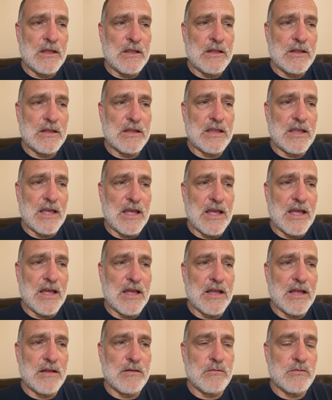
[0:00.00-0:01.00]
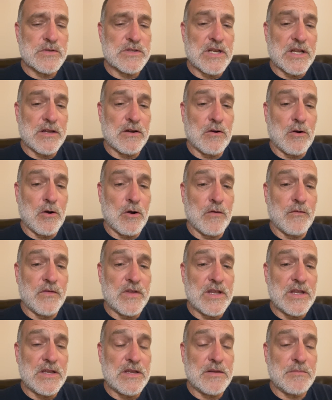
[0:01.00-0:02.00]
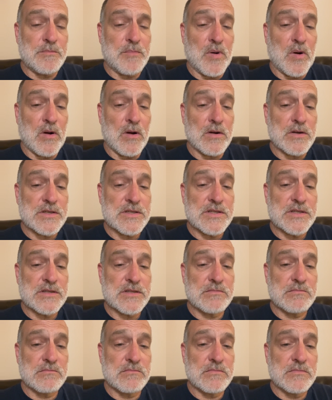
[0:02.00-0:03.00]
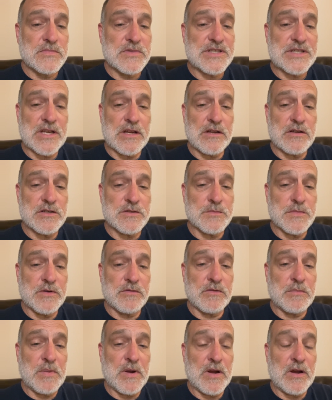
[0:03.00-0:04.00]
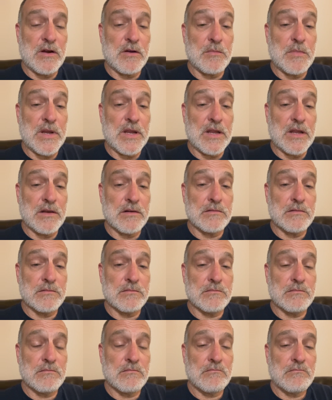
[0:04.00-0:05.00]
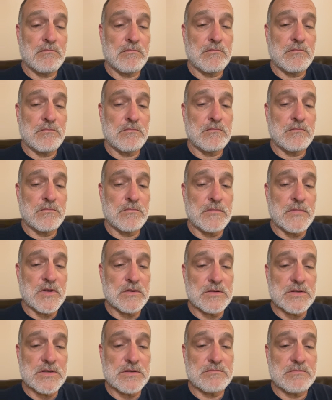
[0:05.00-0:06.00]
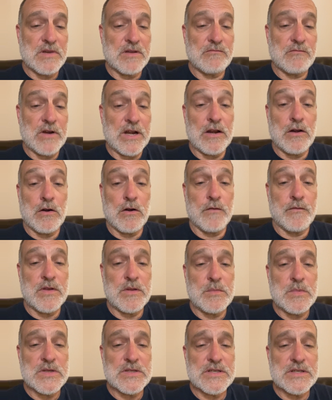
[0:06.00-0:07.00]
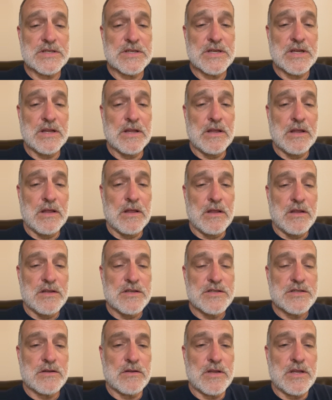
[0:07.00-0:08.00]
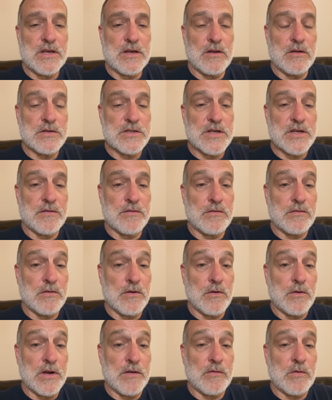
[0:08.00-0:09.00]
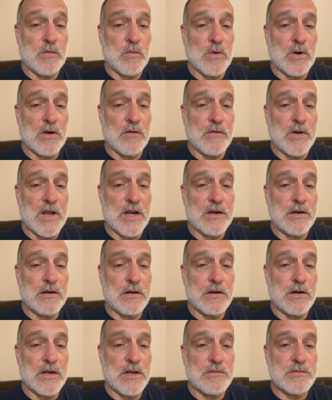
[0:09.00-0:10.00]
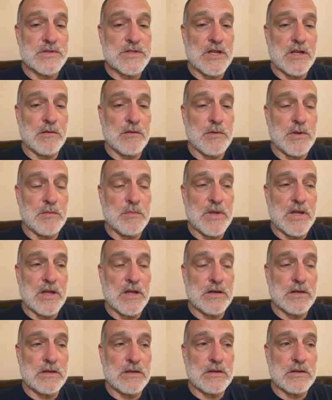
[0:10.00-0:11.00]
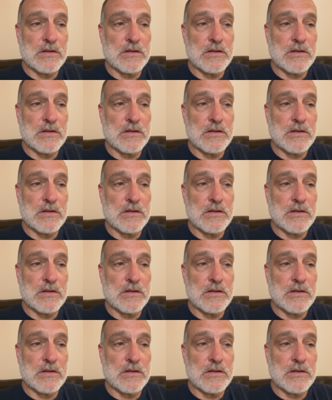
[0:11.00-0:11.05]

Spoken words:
the guy was like an RV parts salesman, repairman, just ran an RV business. So he knows every road everywhere around here. And he was telling me about,